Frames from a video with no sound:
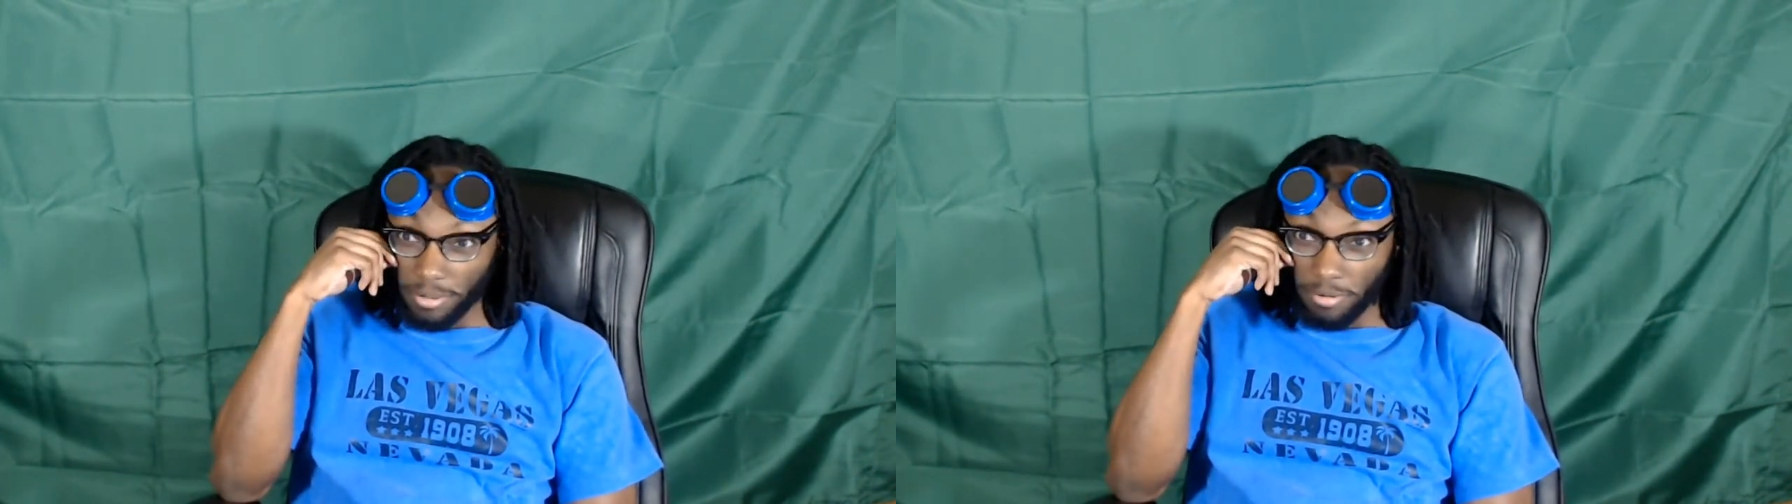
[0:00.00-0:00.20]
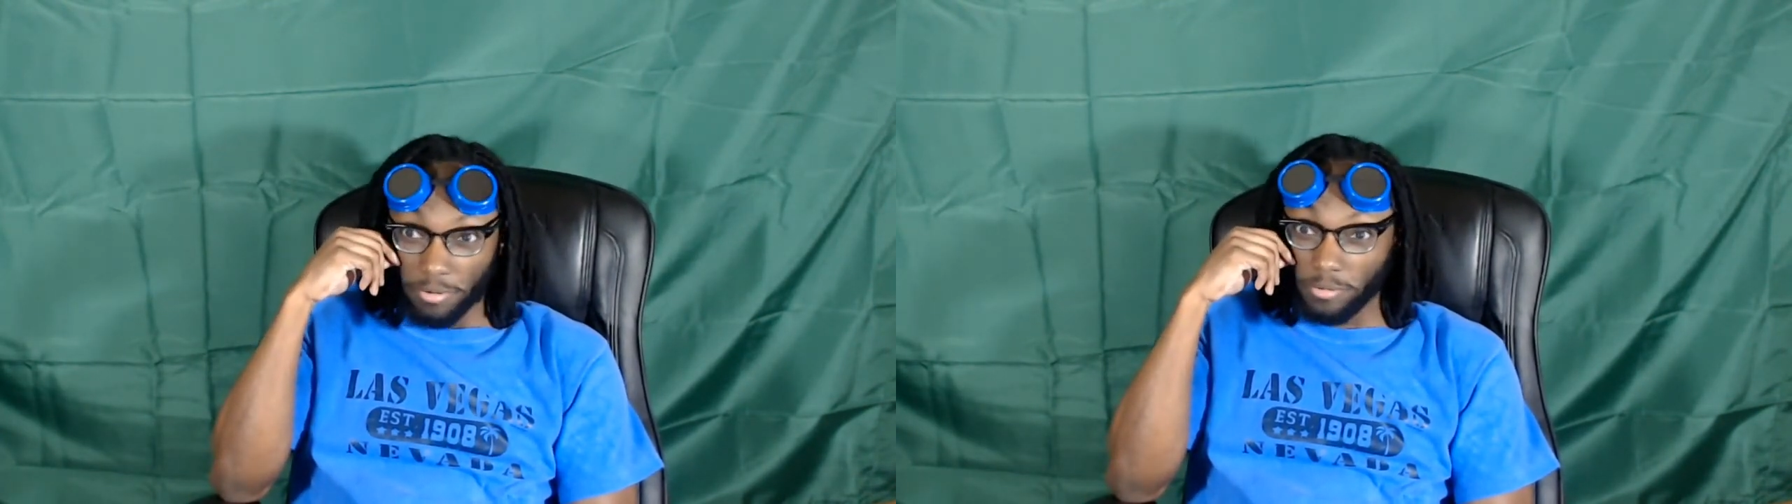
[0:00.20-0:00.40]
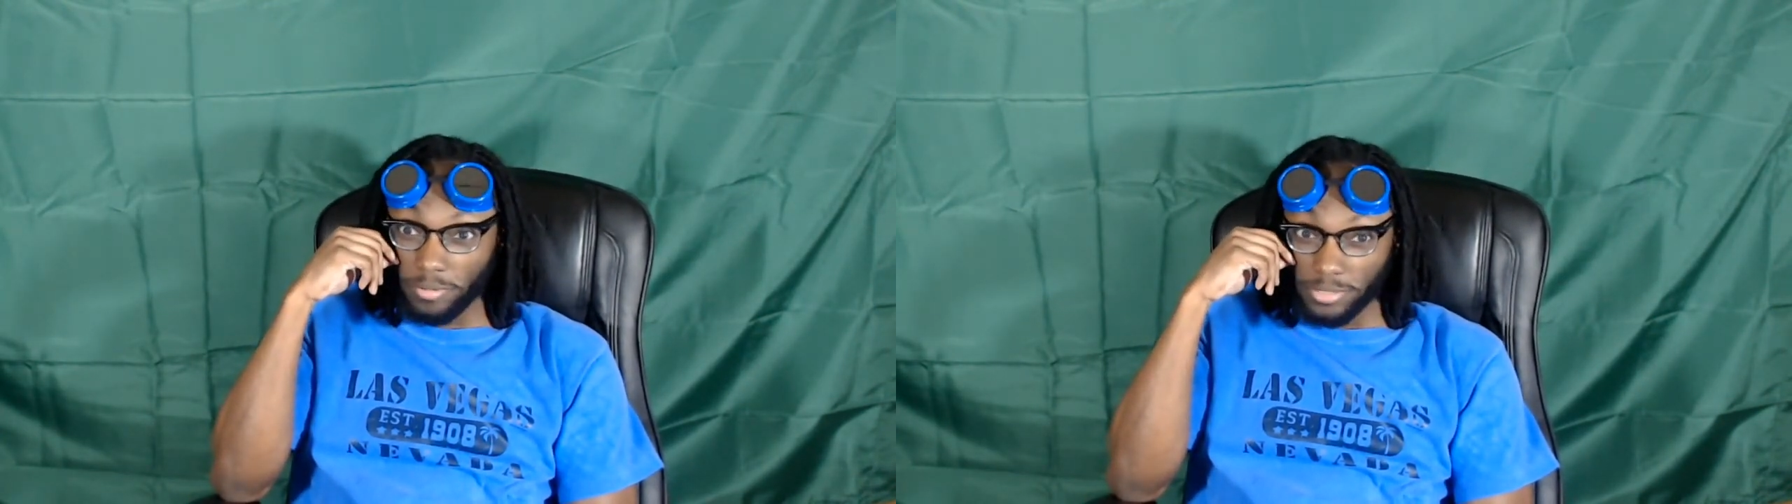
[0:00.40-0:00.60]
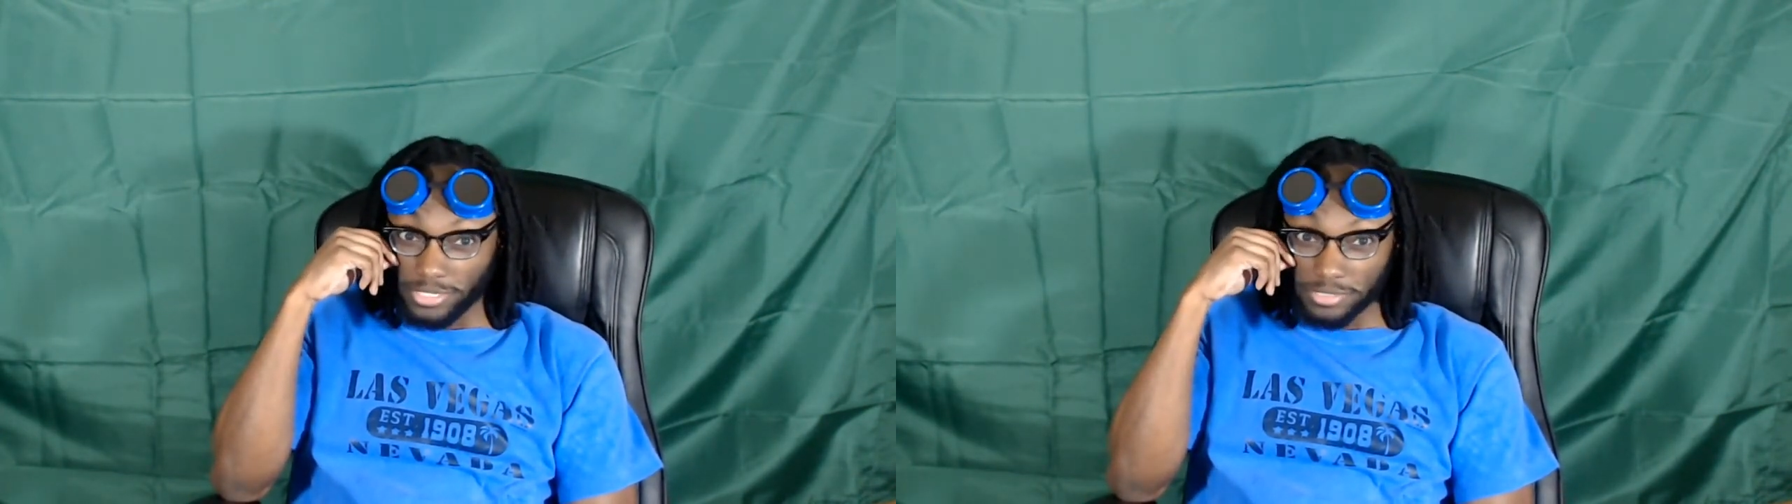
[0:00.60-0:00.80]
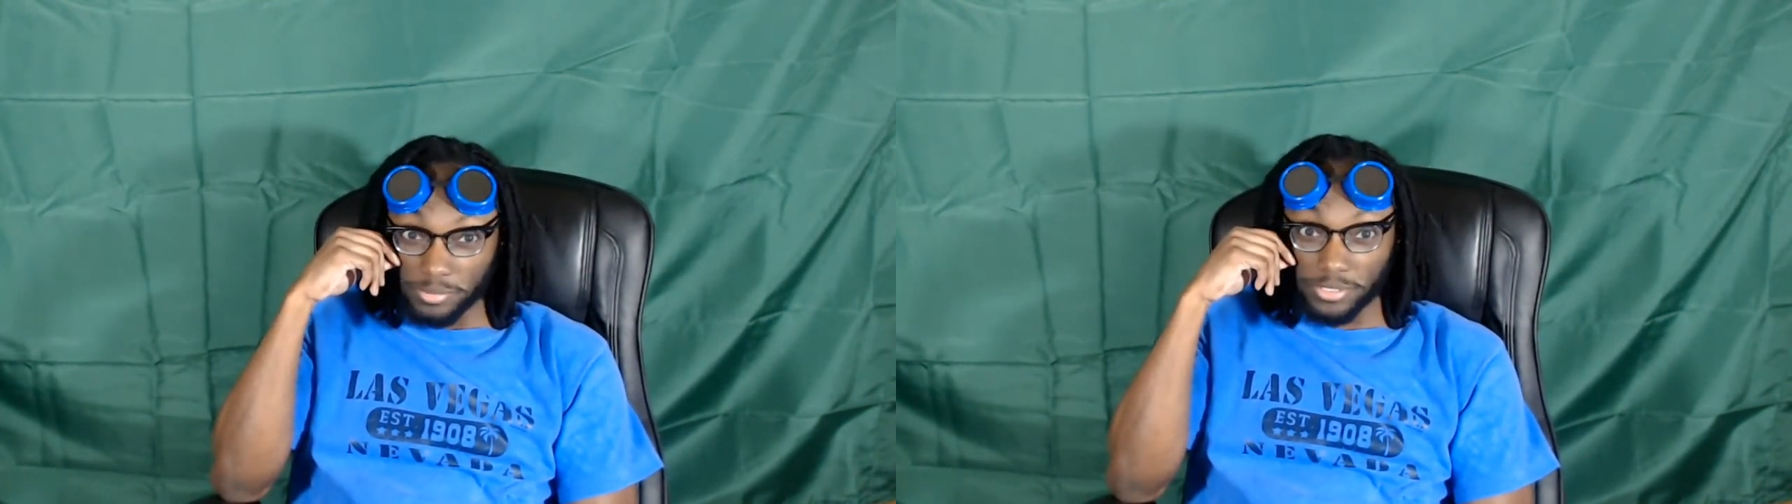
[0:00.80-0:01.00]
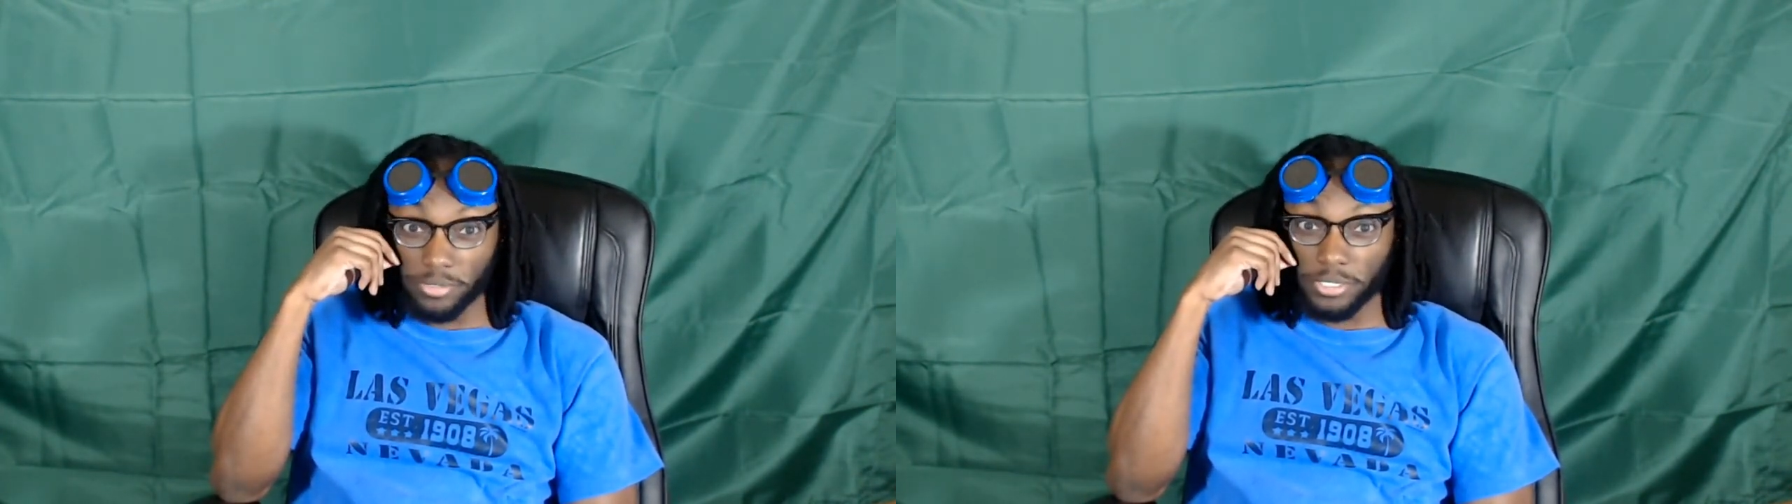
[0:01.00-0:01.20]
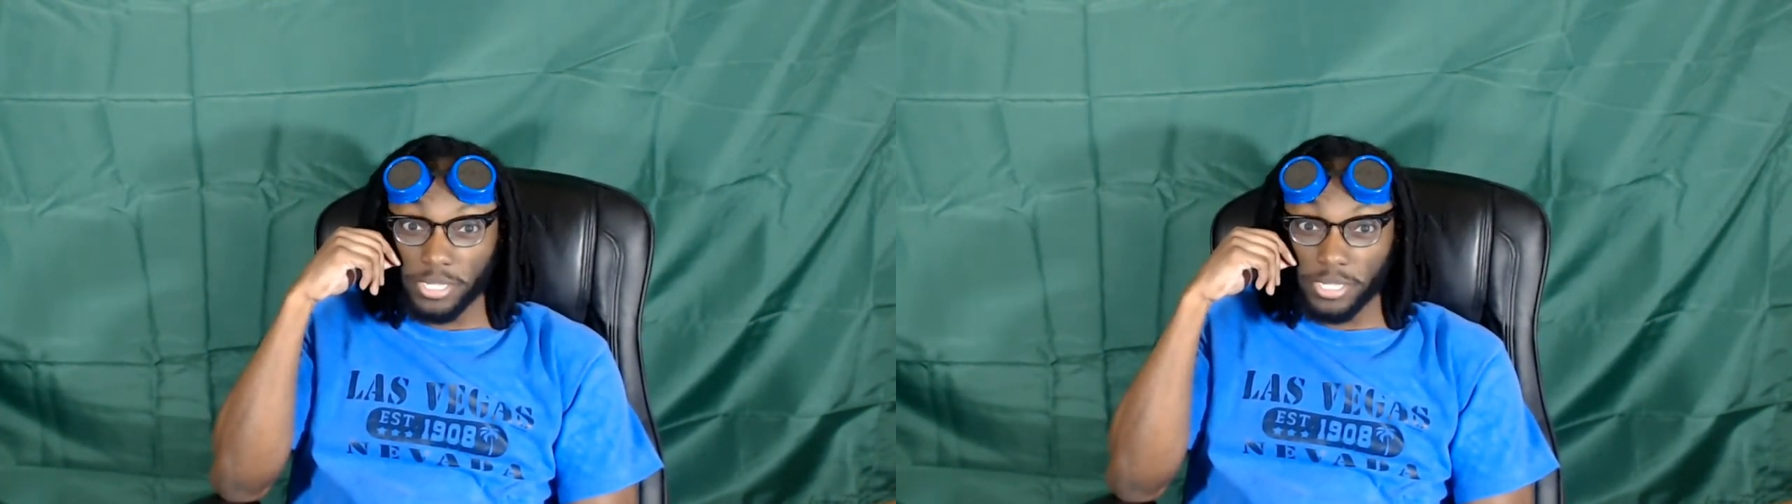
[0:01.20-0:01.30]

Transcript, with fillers: Oh, this was gonna